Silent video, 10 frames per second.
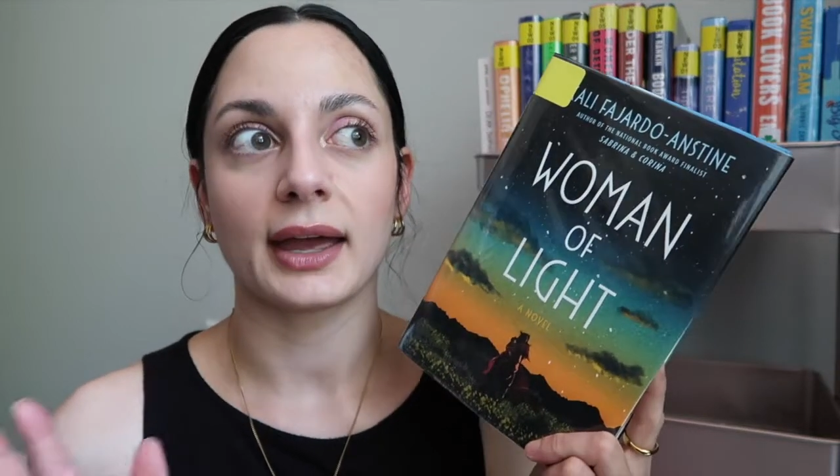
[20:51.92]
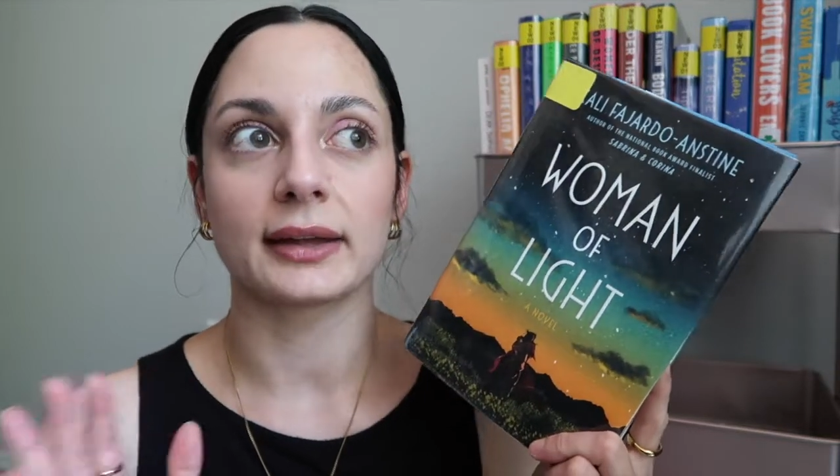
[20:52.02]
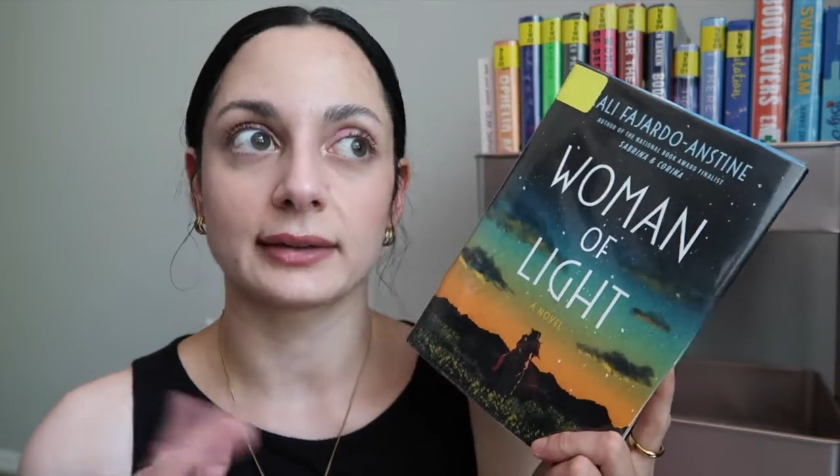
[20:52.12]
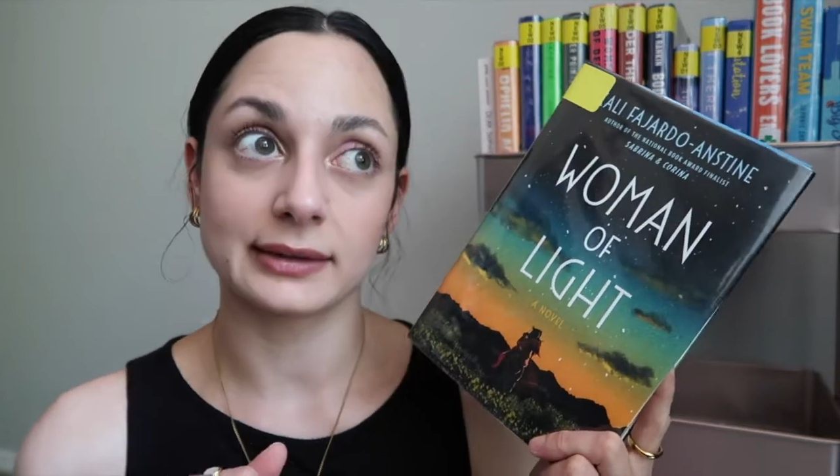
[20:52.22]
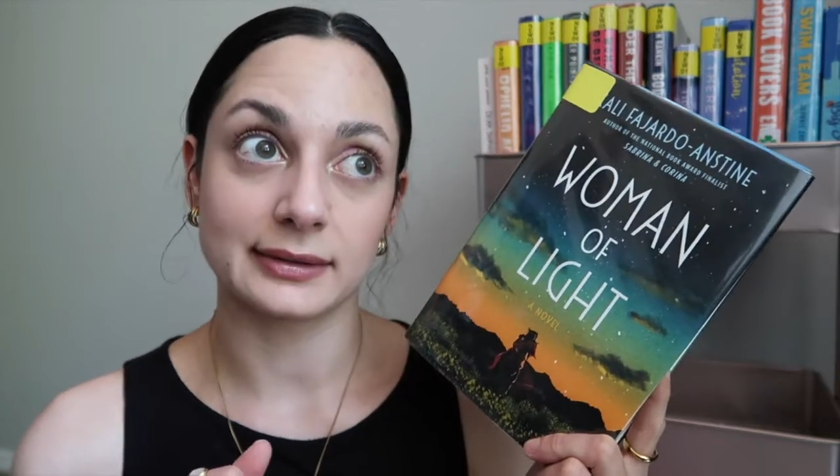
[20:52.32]

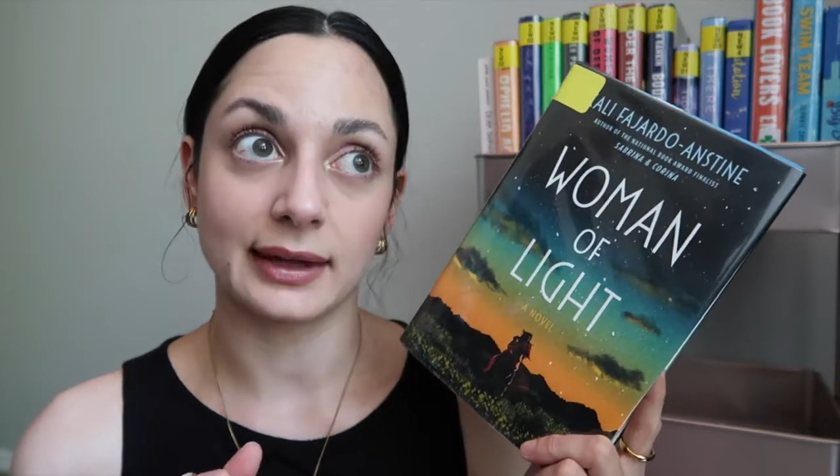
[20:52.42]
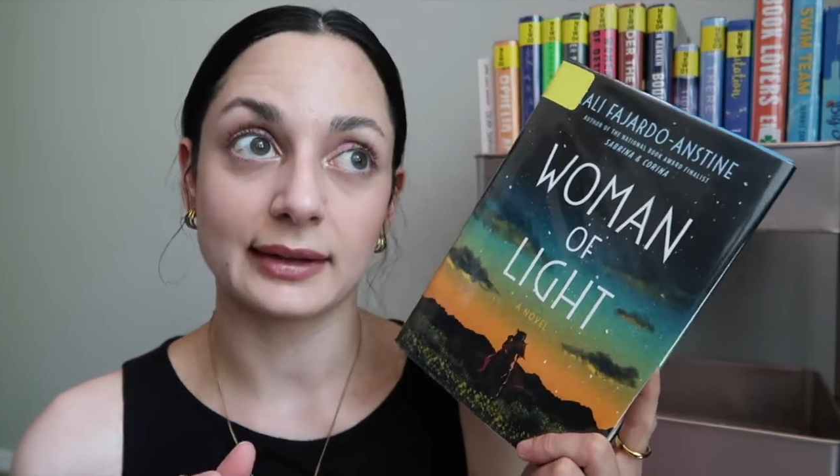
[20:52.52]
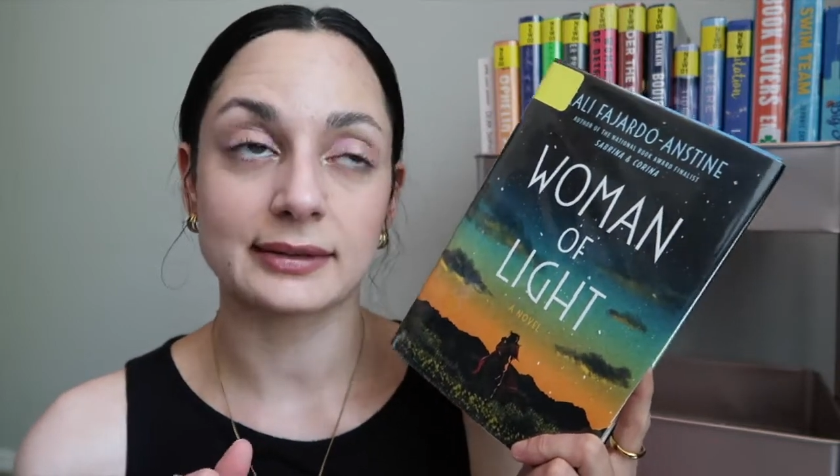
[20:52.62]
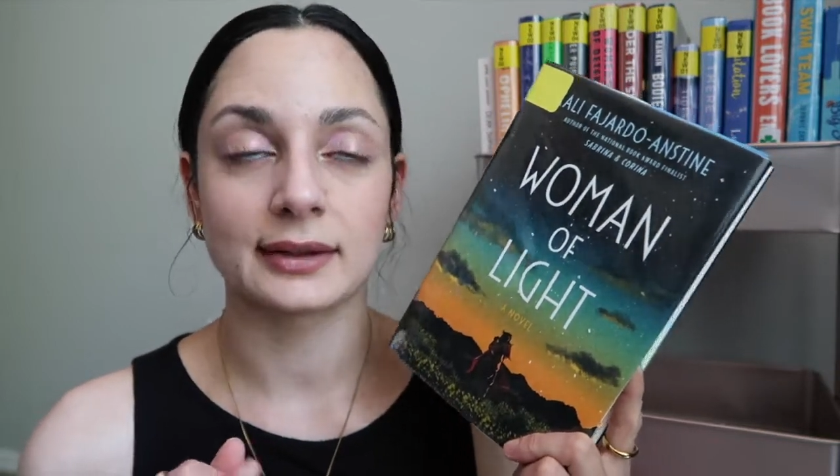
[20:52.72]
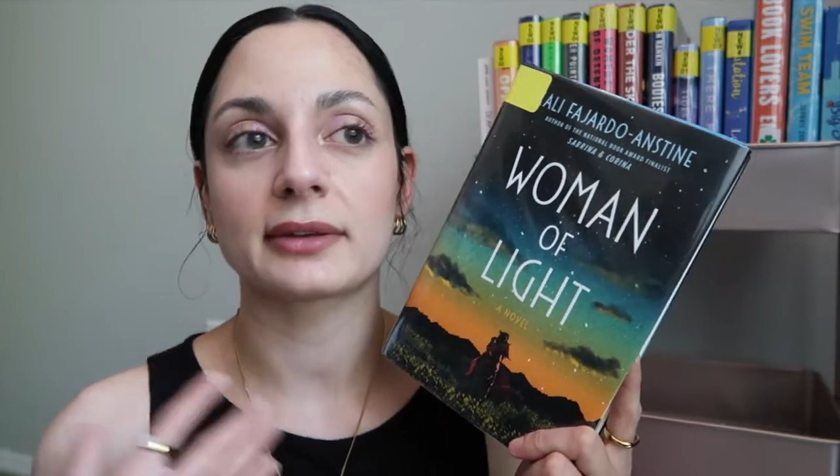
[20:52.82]
and
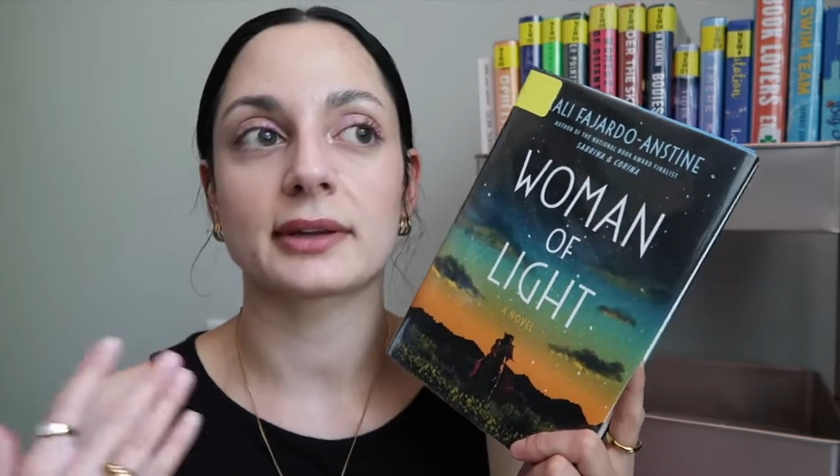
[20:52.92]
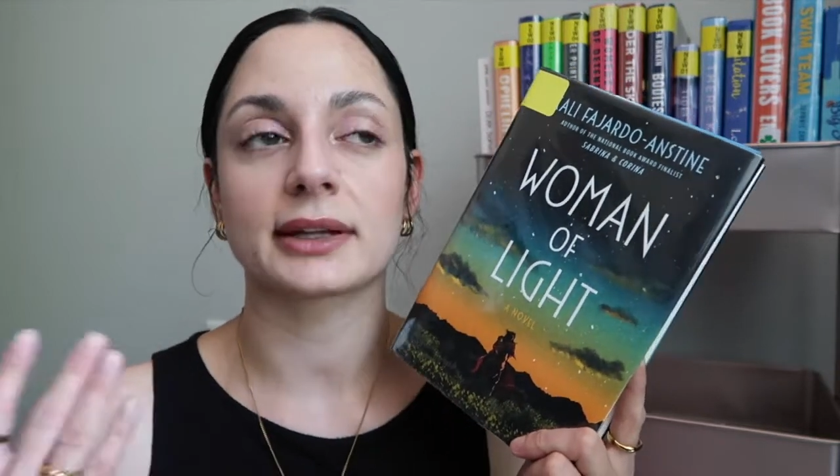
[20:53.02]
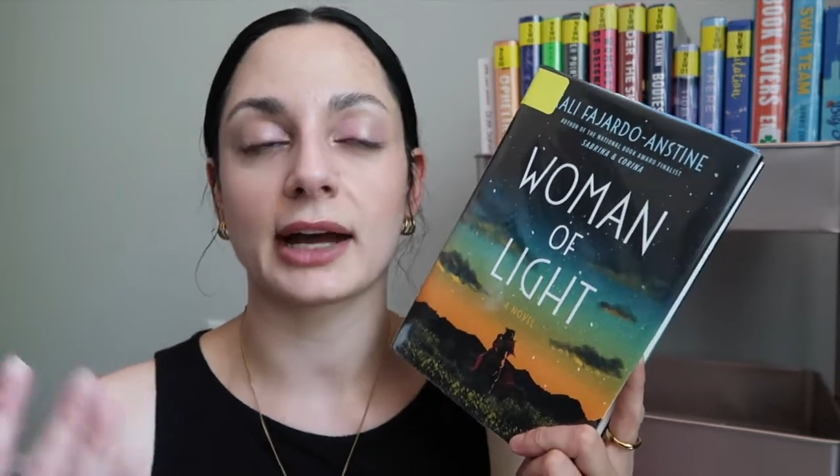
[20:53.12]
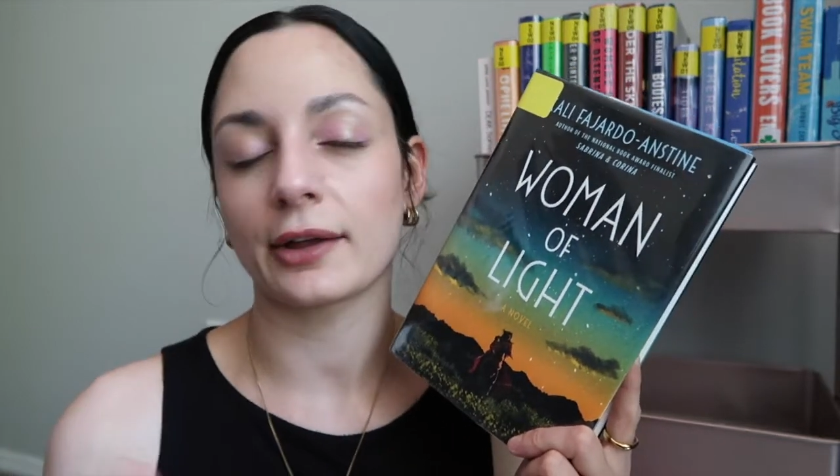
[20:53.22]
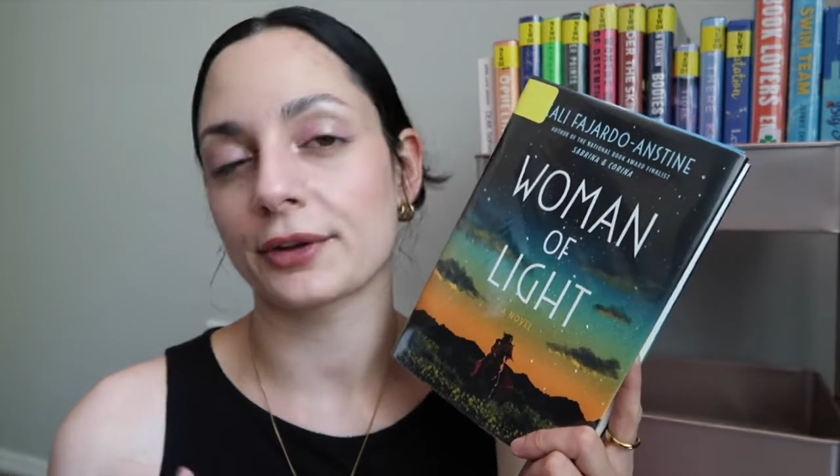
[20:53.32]
Lizette,
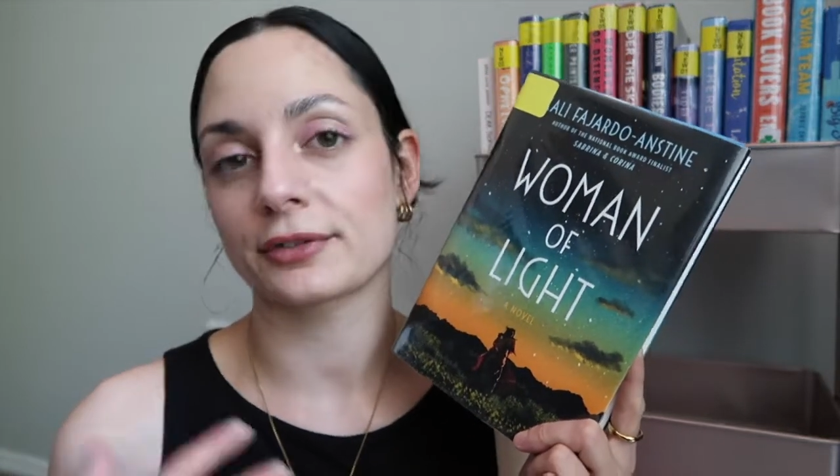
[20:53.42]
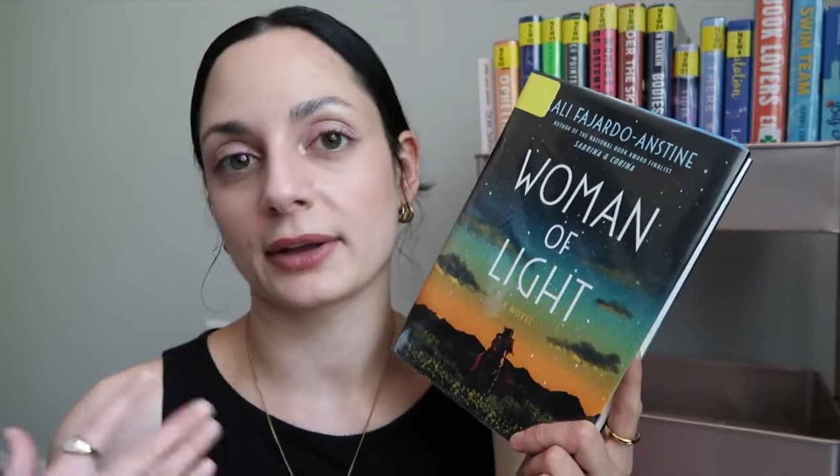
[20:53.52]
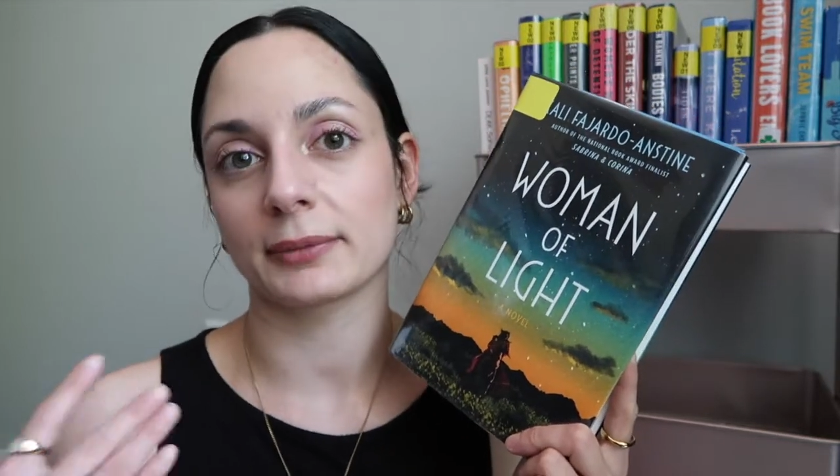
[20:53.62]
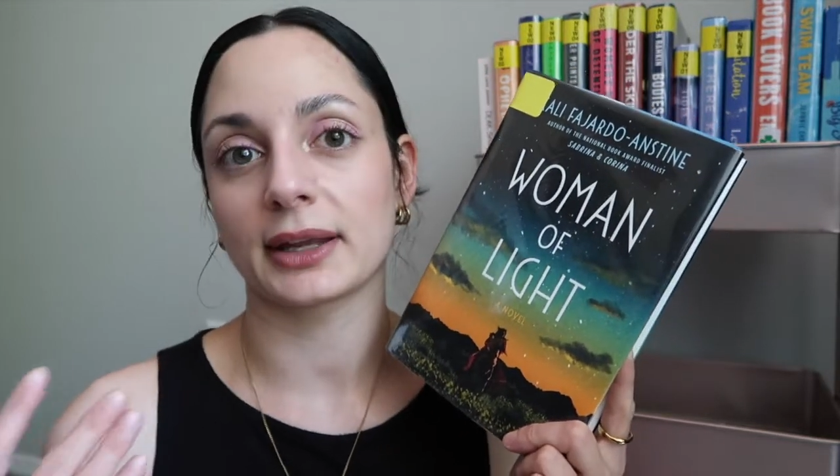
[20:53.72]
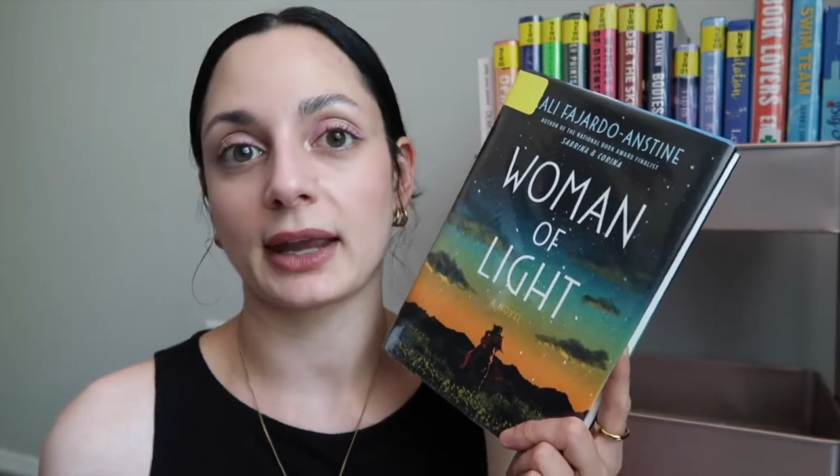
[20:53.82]
basically how their
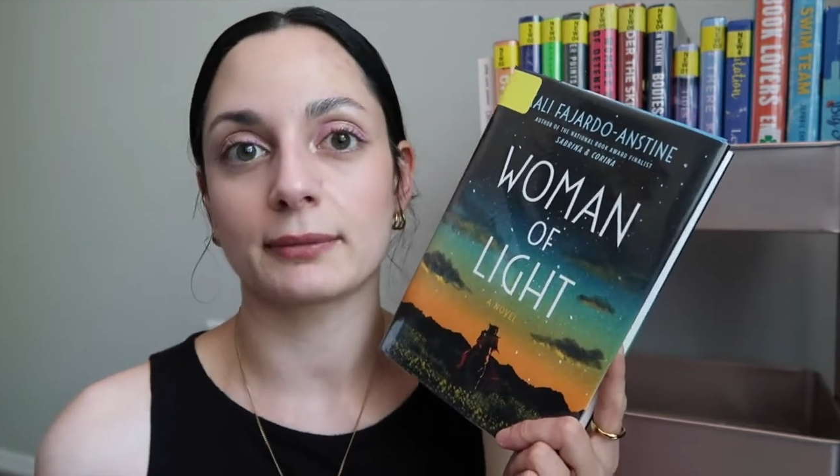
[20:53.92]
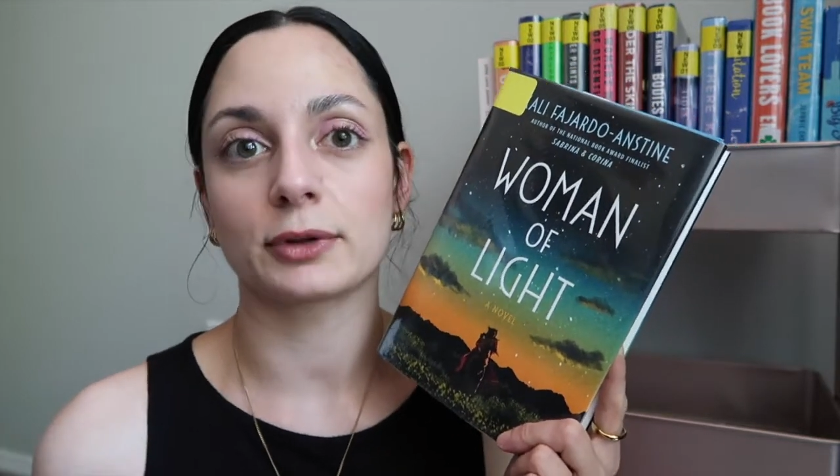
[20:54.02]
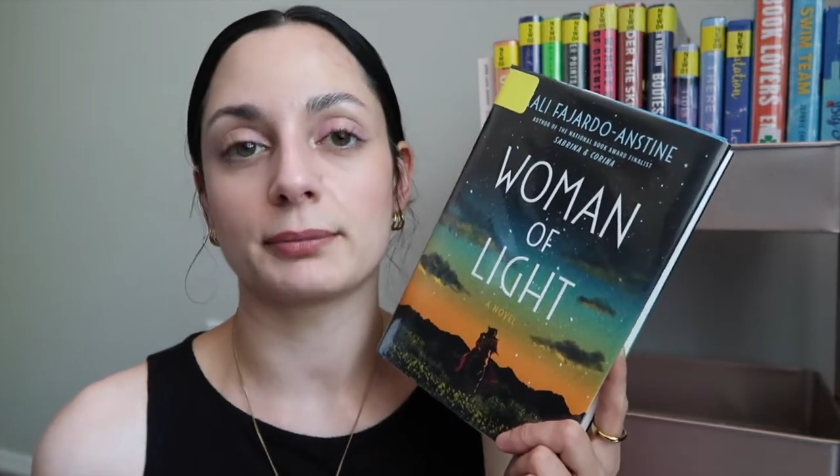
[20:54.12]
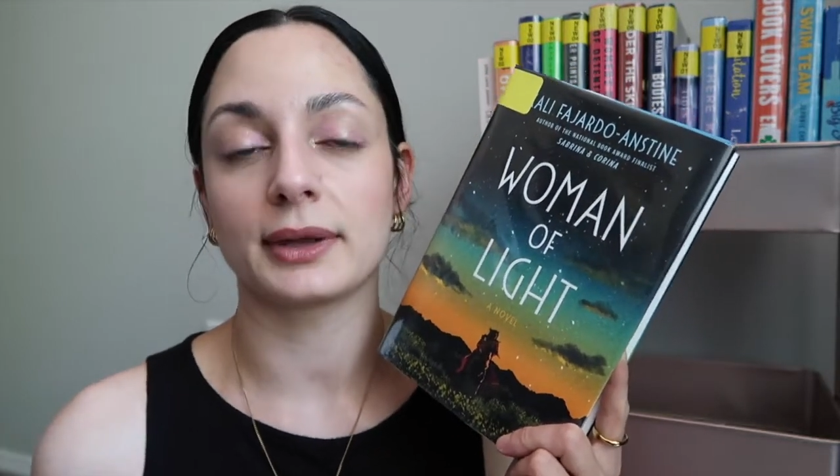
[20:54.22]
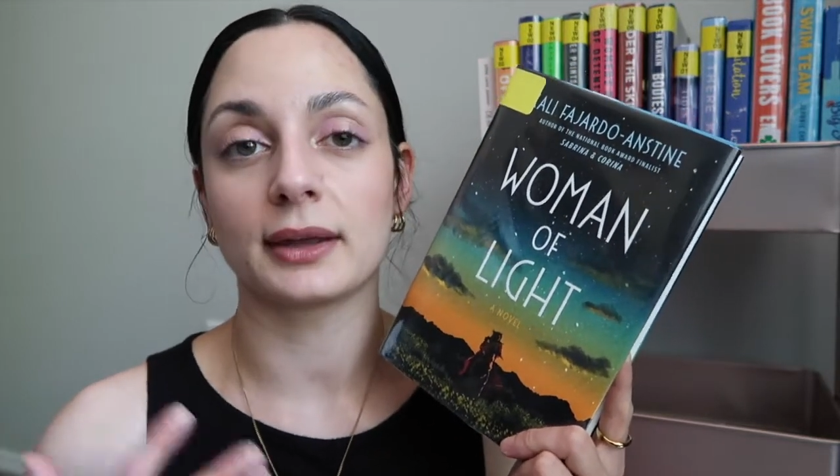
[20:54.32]
family came
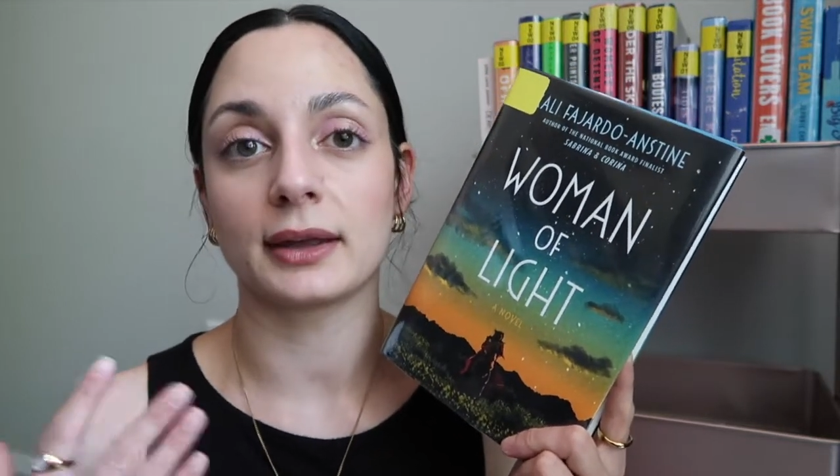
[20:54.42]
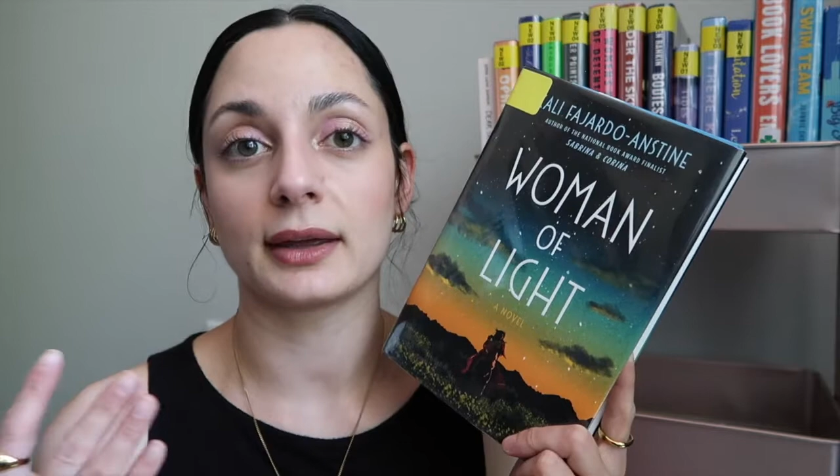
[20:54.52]
to be